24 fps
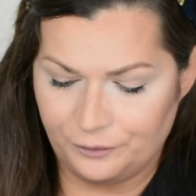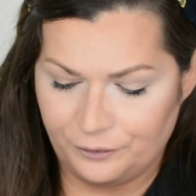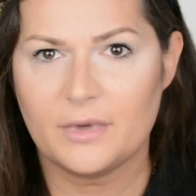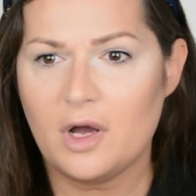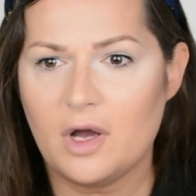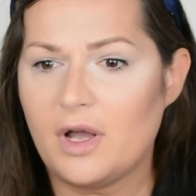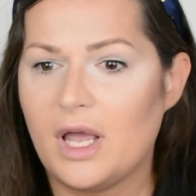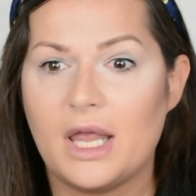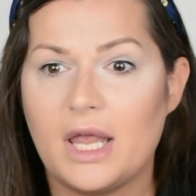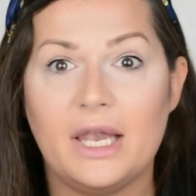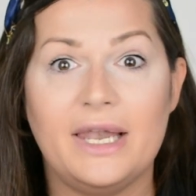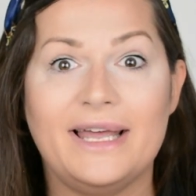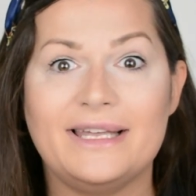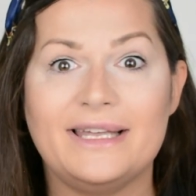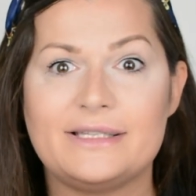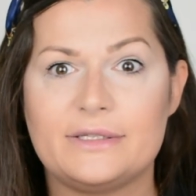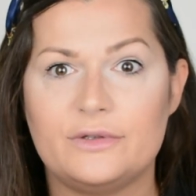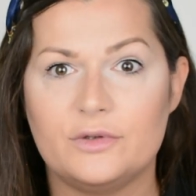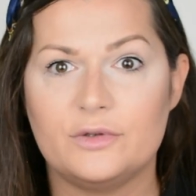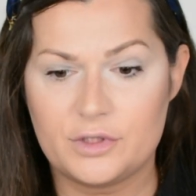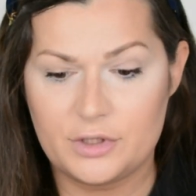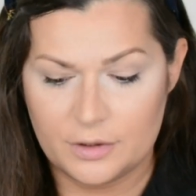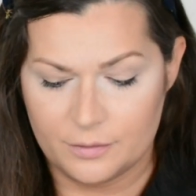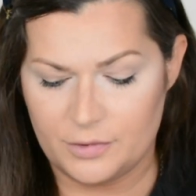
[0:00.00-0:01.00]
Okay, let's
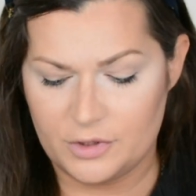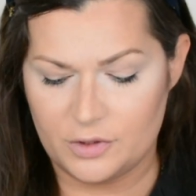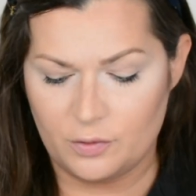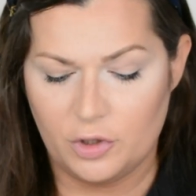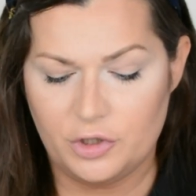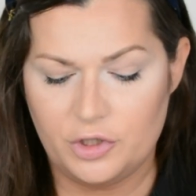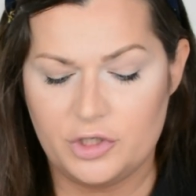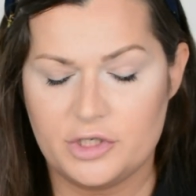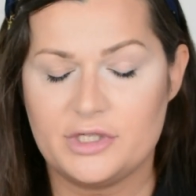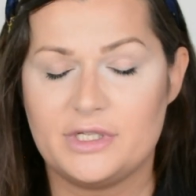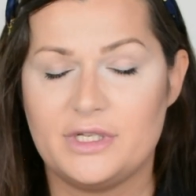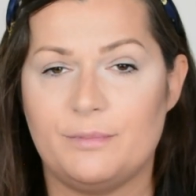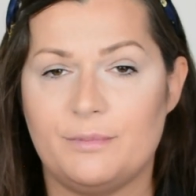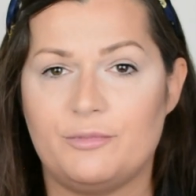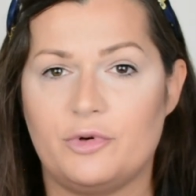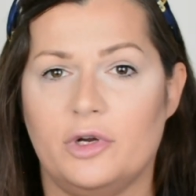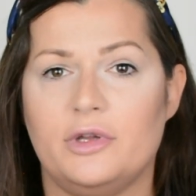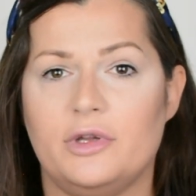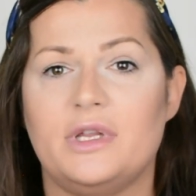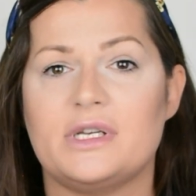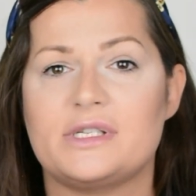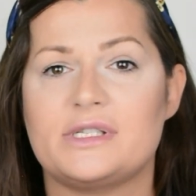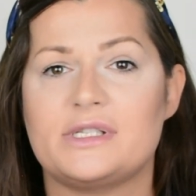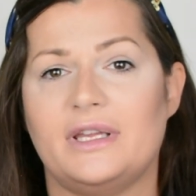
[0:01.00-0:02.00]
do some swatches. The
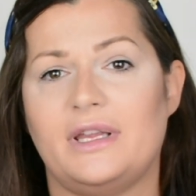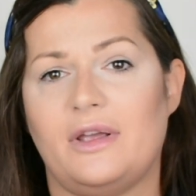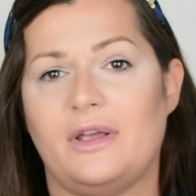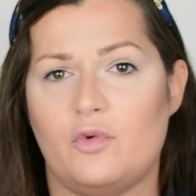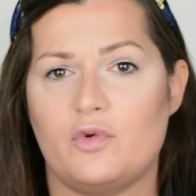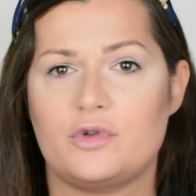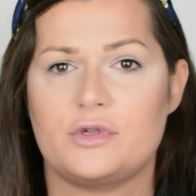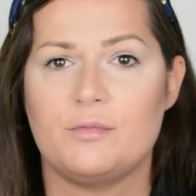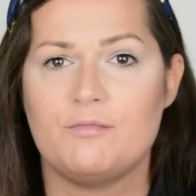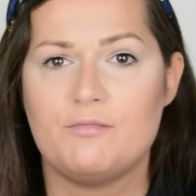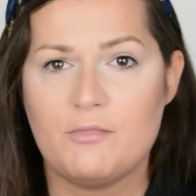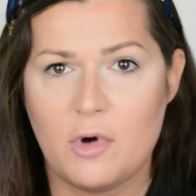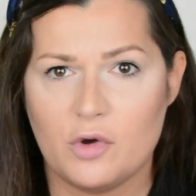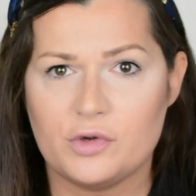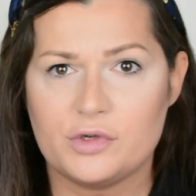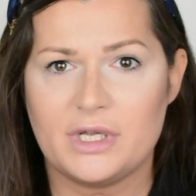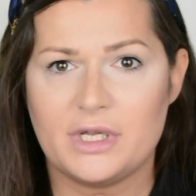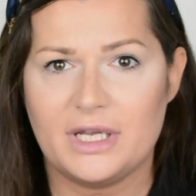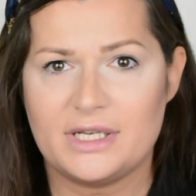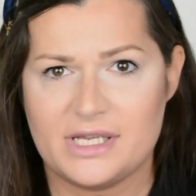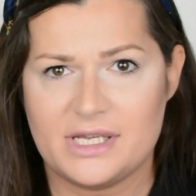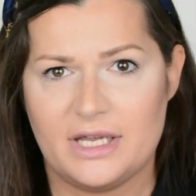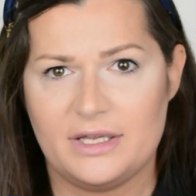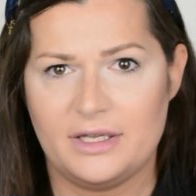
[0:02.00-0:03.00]
products that I was most
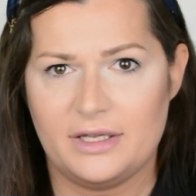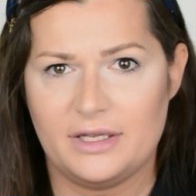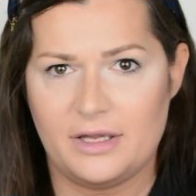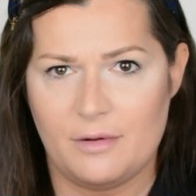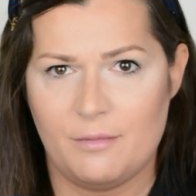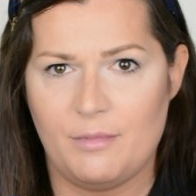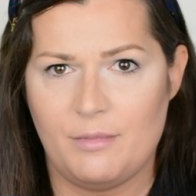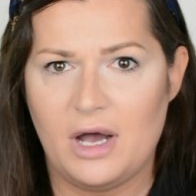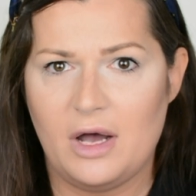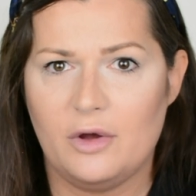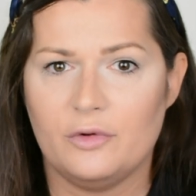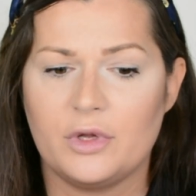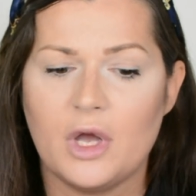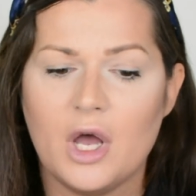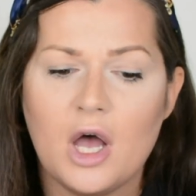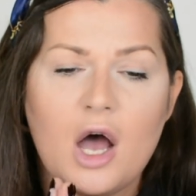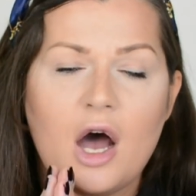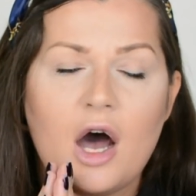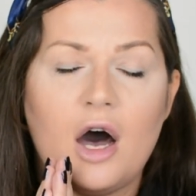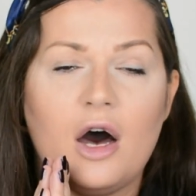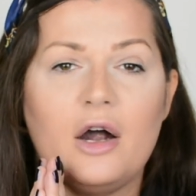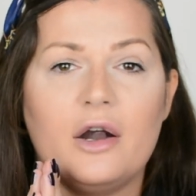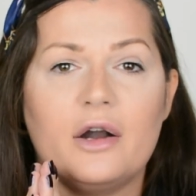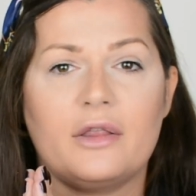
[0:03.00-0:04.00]
excited about
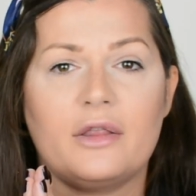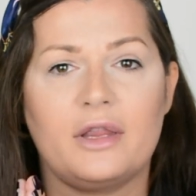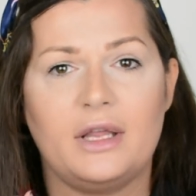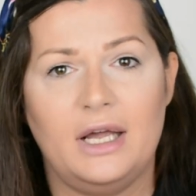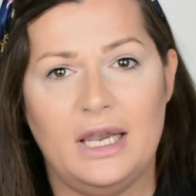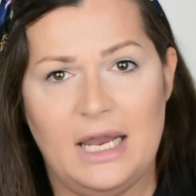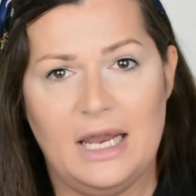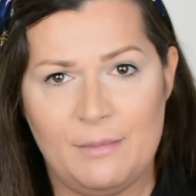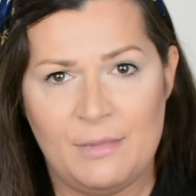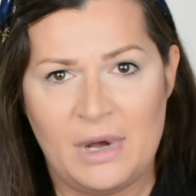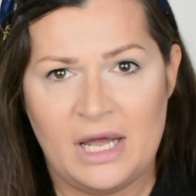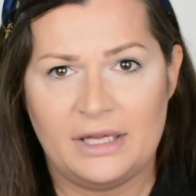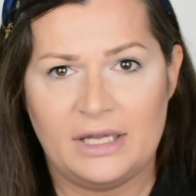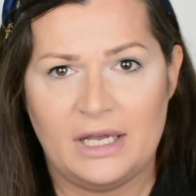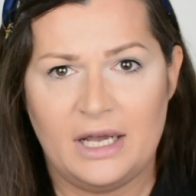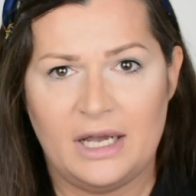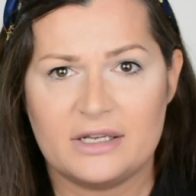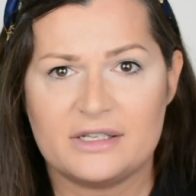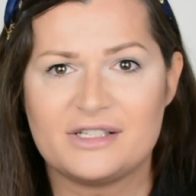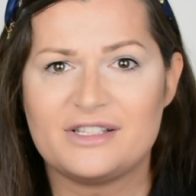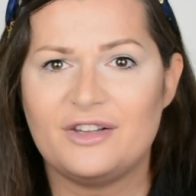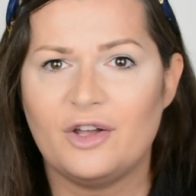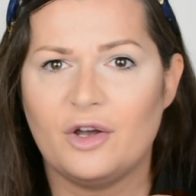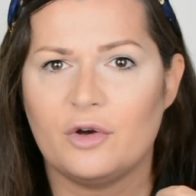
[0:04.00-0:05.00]
are Glam
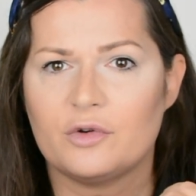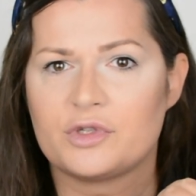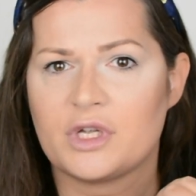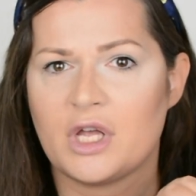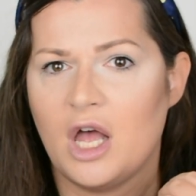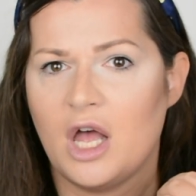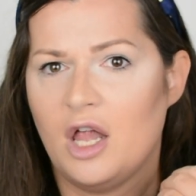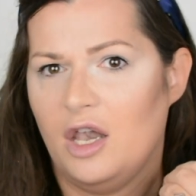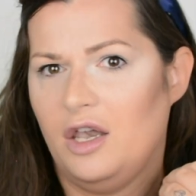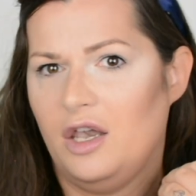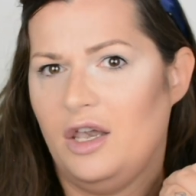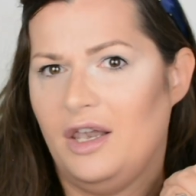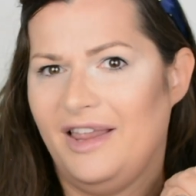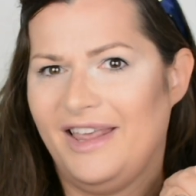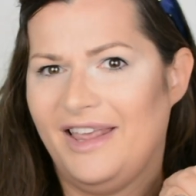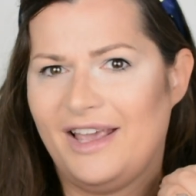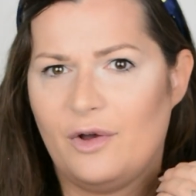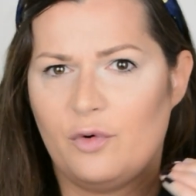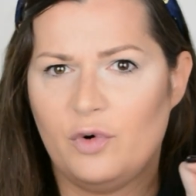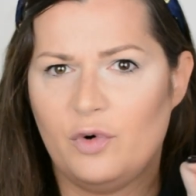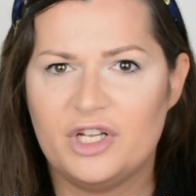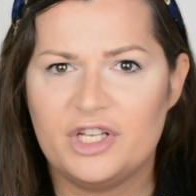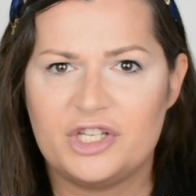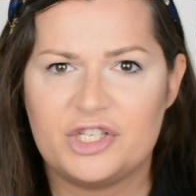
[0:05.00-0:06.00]
Attacks, those
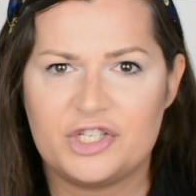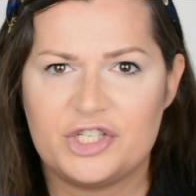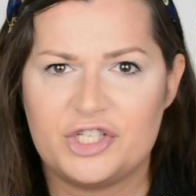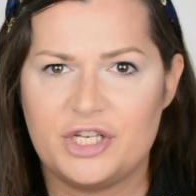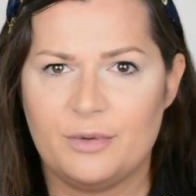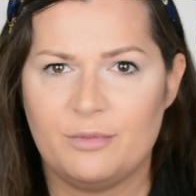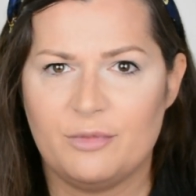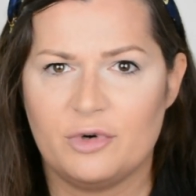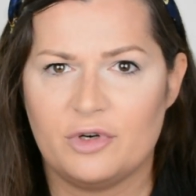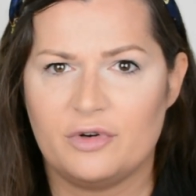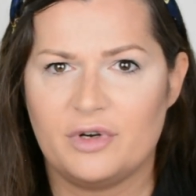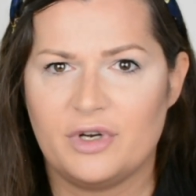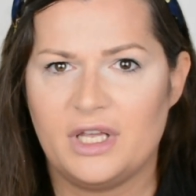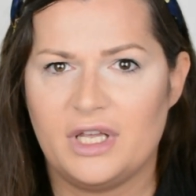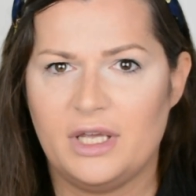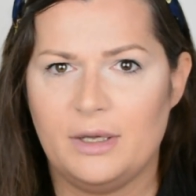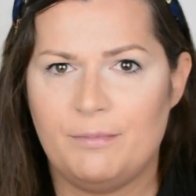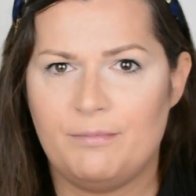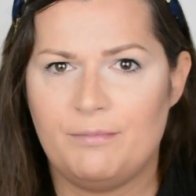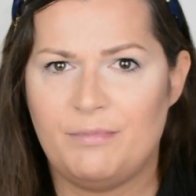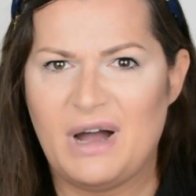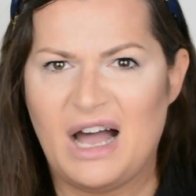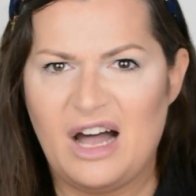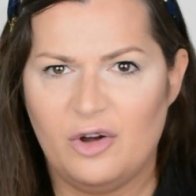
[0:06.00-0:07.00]
liquid,
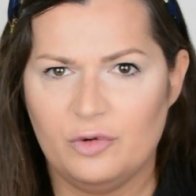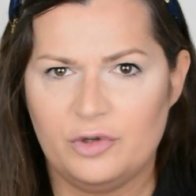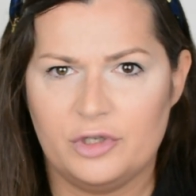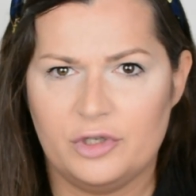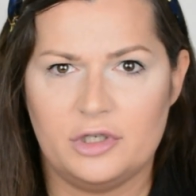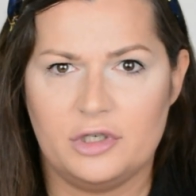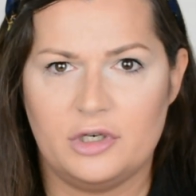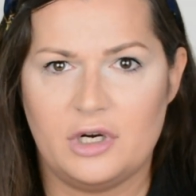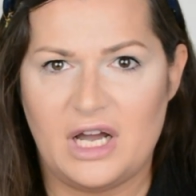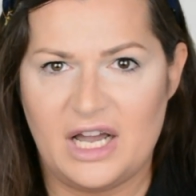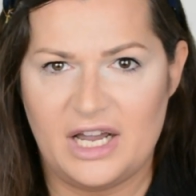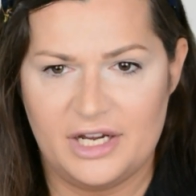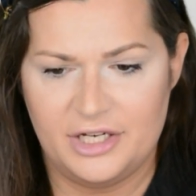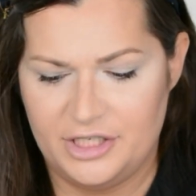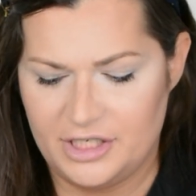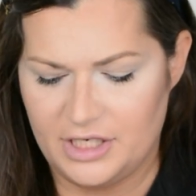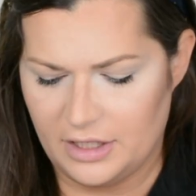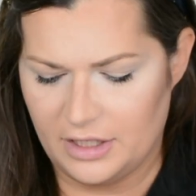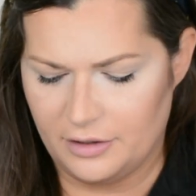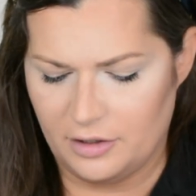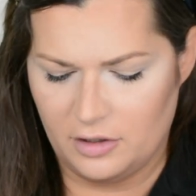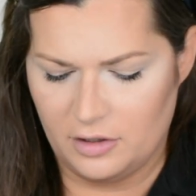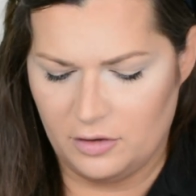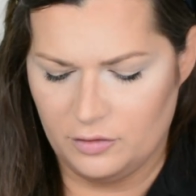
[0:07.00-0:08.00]
shimmery, powder
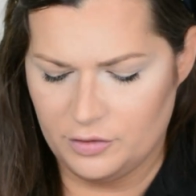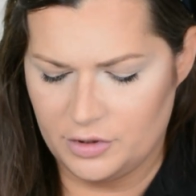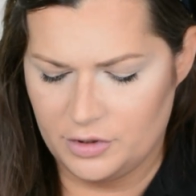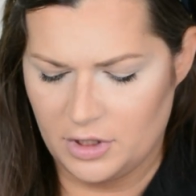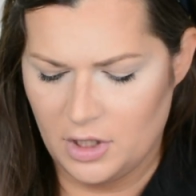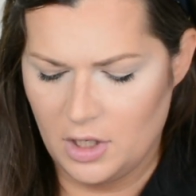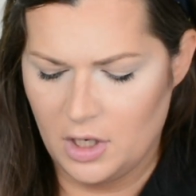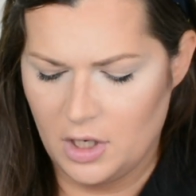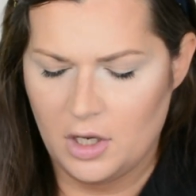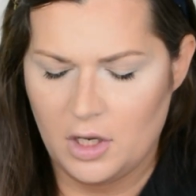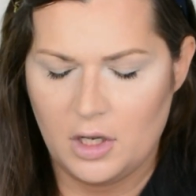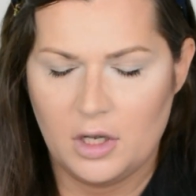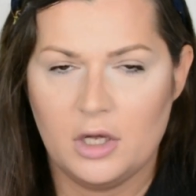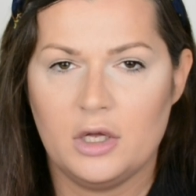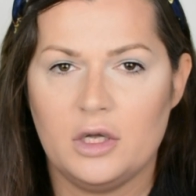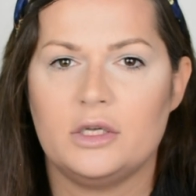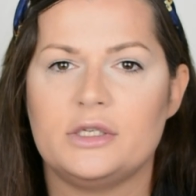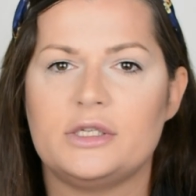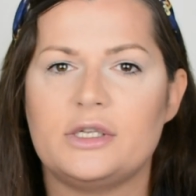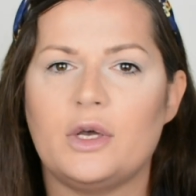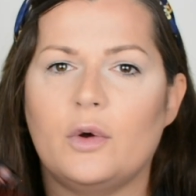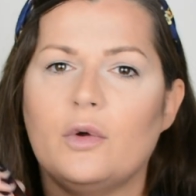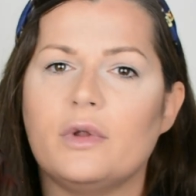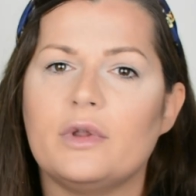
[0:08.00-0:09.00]
eyeshadows.
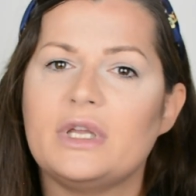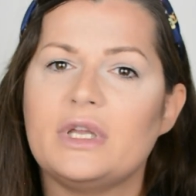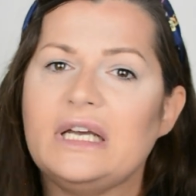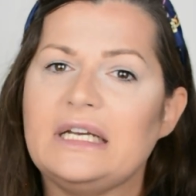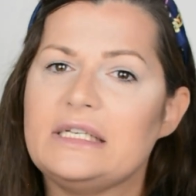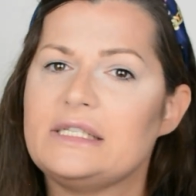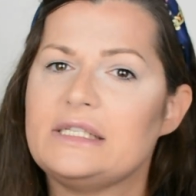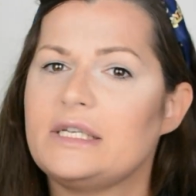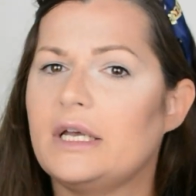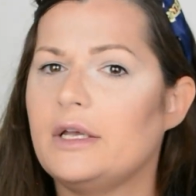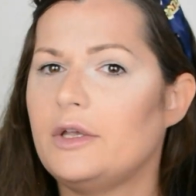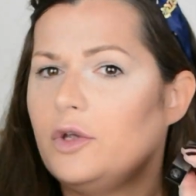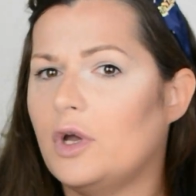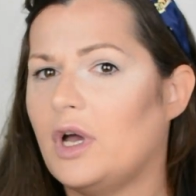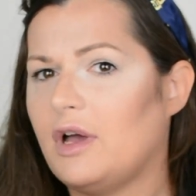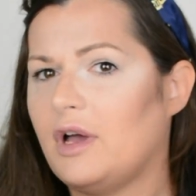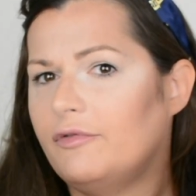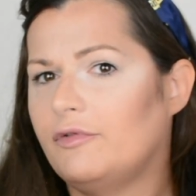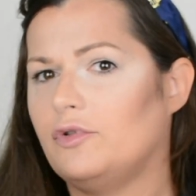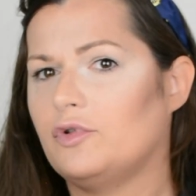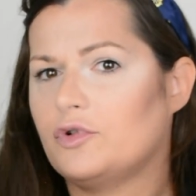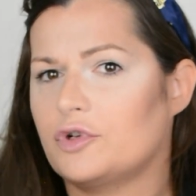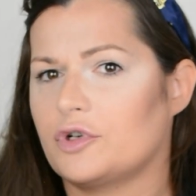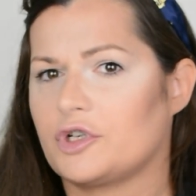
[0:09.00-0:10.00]
So they say you
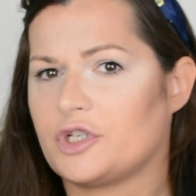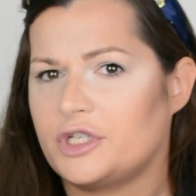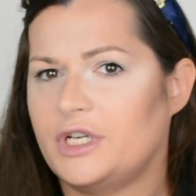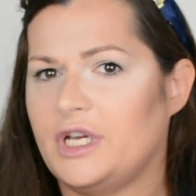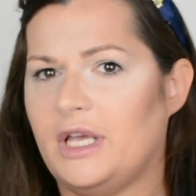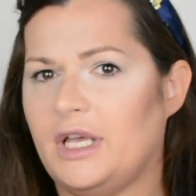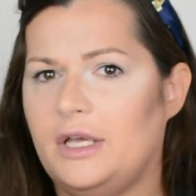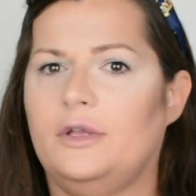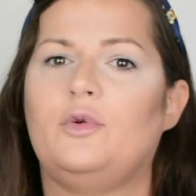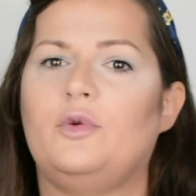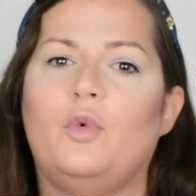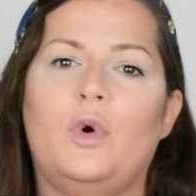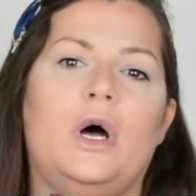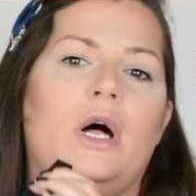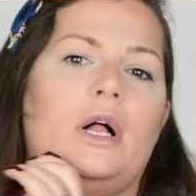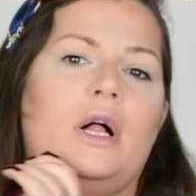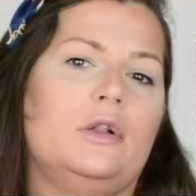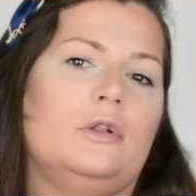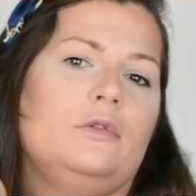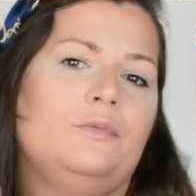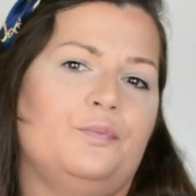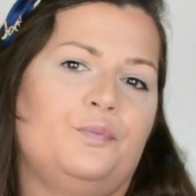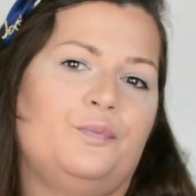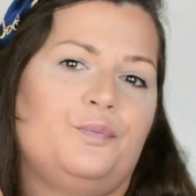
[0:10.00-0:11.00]
have to shake it
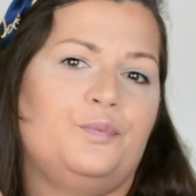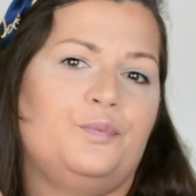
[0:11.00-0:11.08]
well.